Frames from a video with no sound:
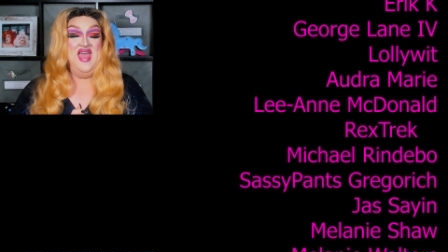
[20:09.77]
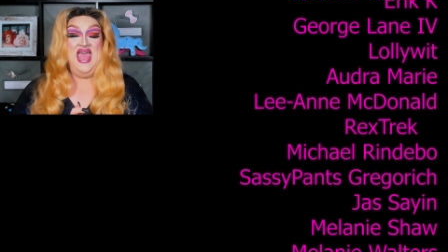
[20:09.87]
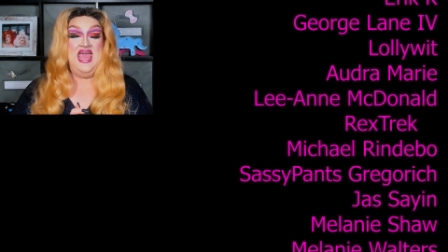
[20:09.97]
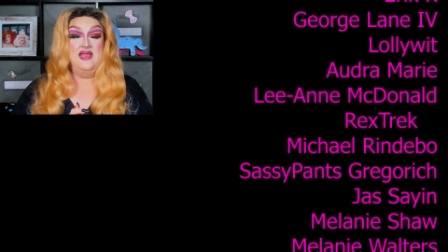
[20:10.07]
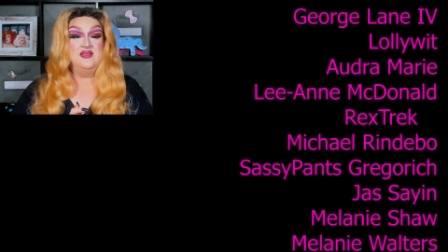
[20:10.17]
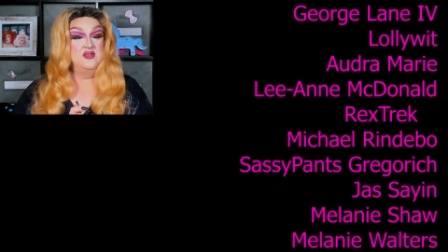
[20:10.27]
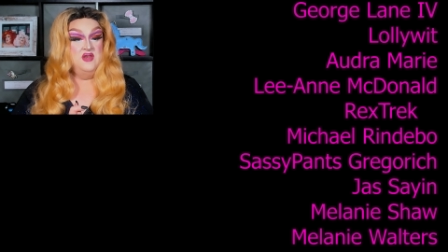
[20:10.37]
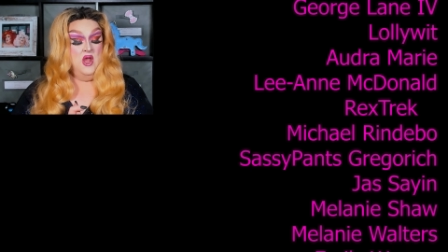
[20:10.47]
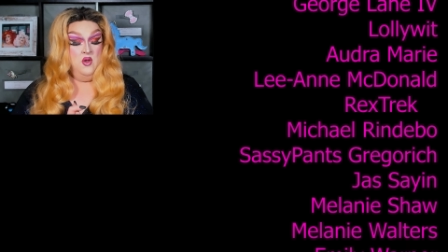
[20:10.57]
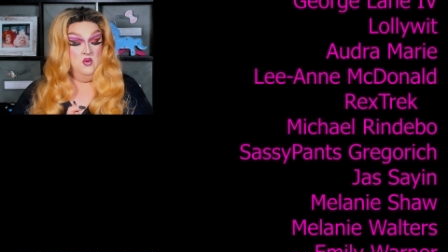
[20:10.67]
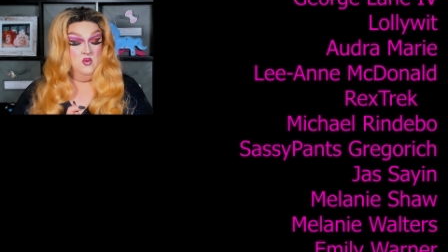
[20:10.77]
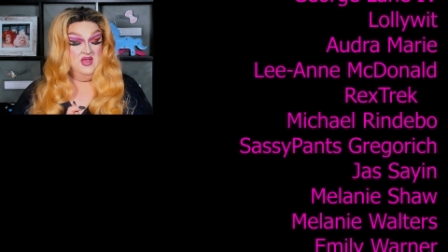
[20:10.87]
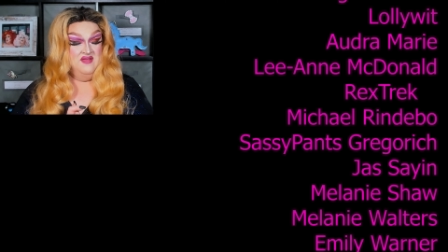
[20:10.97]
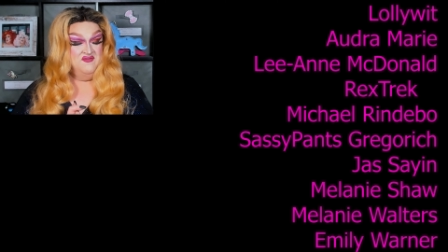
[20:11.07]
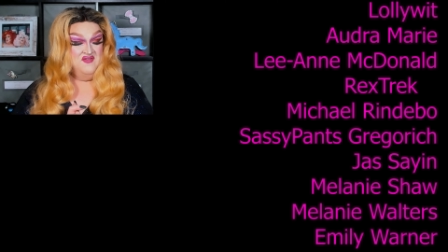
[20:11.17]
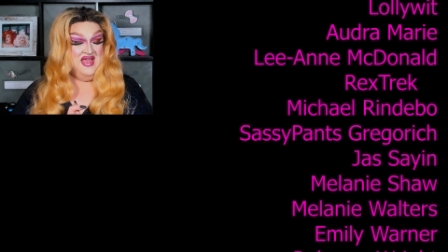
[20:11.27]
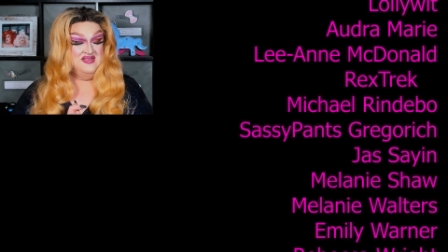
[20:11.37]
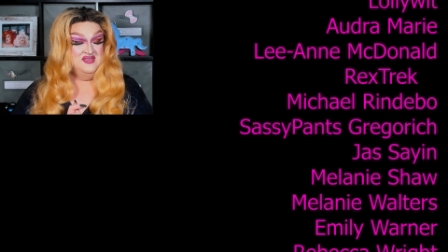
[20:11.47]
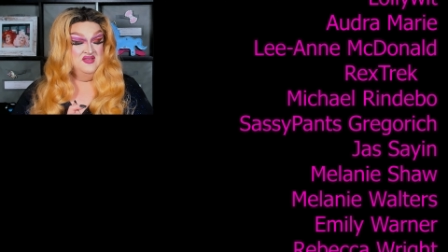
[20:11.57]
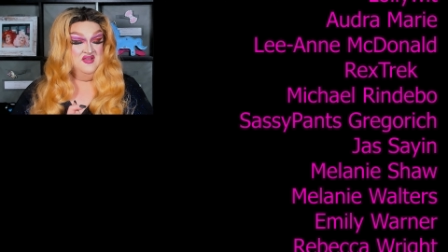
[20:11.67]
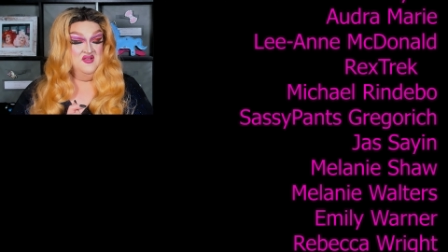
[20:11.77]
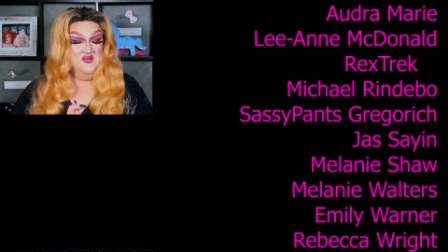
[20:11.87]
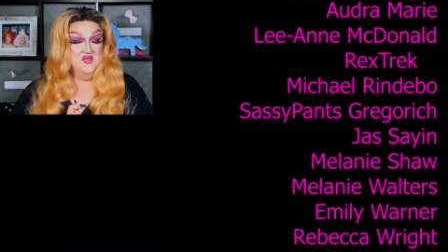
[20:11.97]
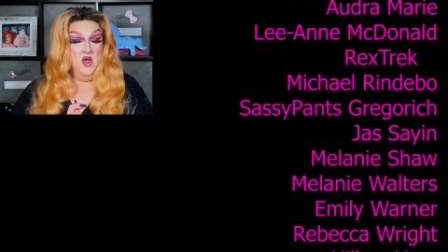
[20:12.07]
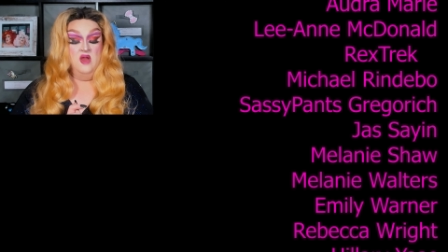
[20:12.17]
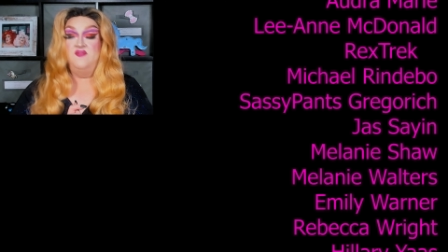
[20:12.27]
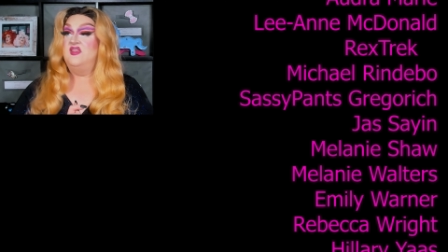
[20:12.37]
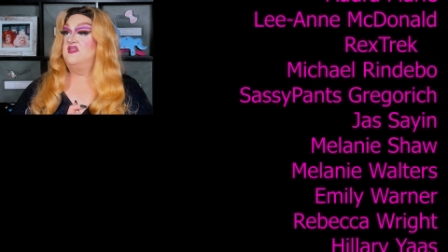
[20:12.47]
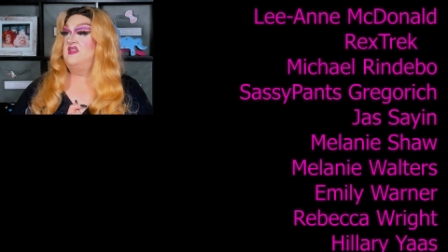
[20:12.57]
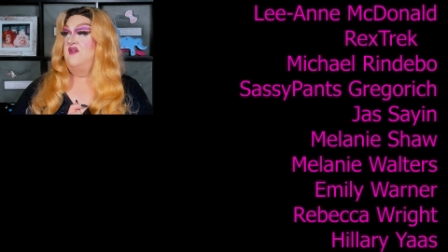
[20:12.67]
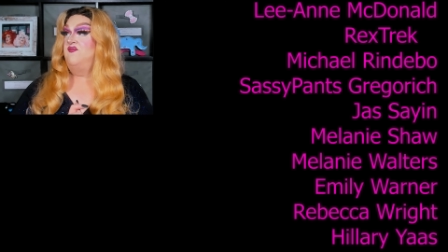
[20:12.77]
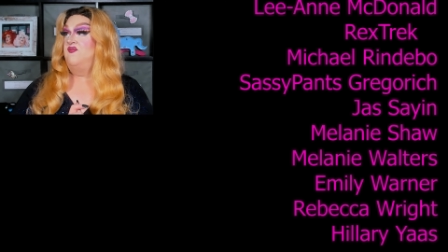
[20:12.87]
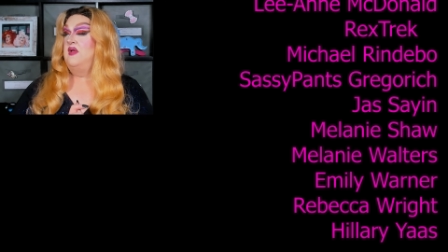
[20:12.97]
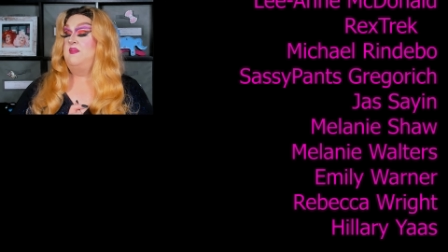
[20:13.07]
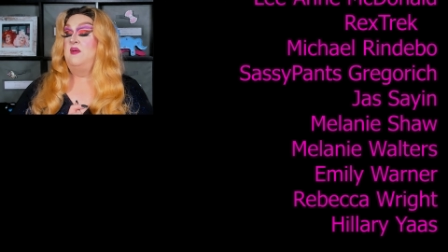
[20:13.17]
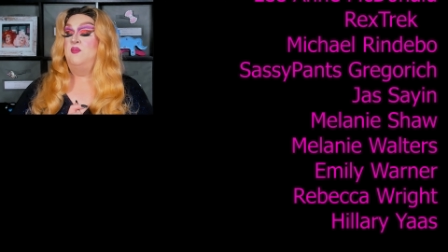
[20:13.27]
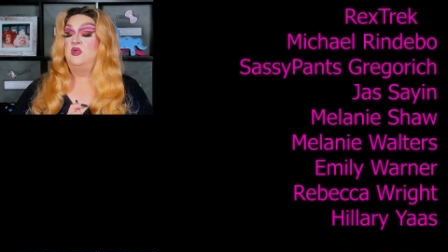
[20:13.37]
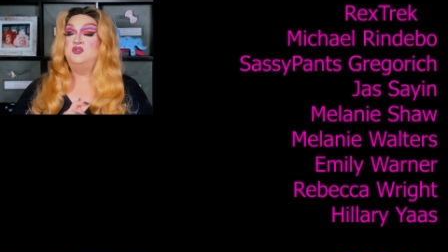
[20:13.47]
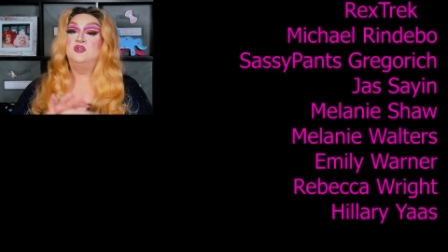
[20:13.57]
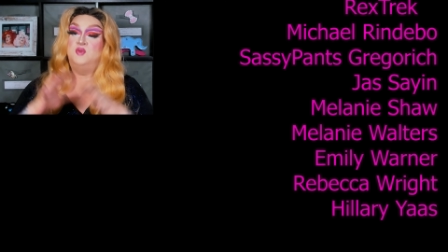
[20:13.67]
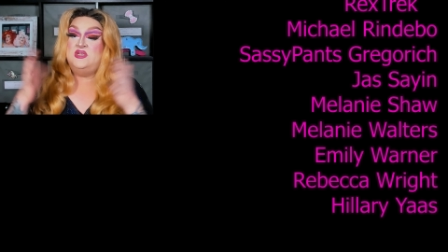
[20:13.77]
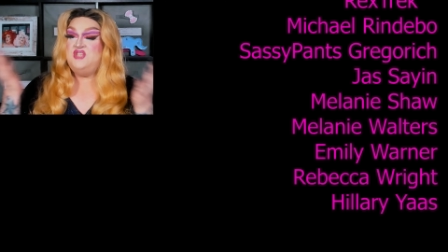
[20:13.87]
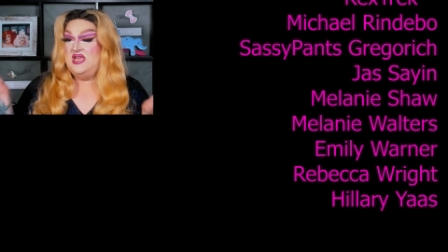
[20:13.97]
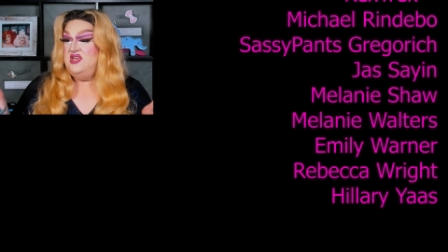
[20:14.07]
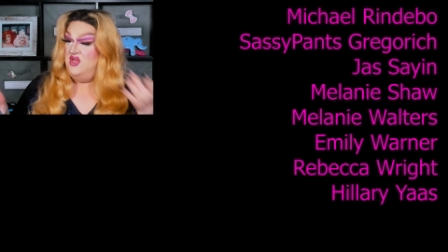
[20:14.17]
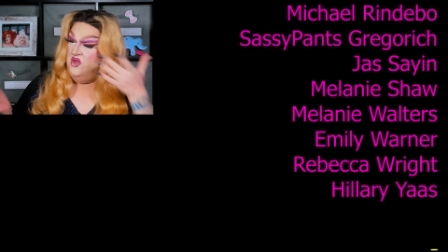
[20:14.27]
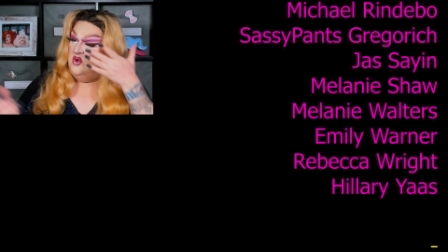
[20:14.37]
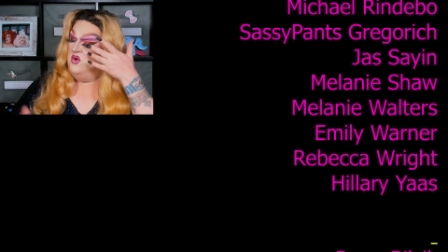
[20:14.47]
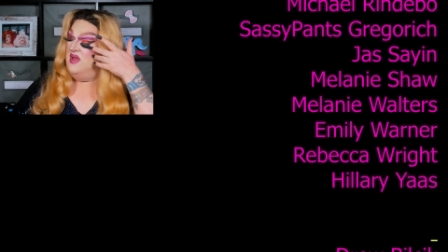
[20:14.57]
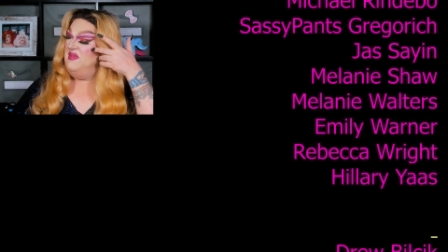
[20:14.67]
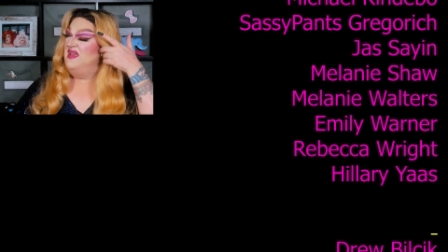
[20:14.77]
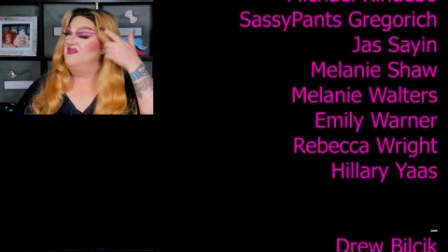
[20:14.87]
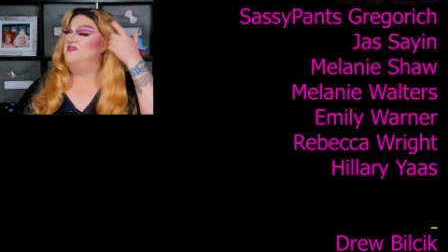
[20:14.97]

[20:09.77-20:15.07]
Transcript: And no, in fact, all of this stuff about Boy George, which I knew, I mean,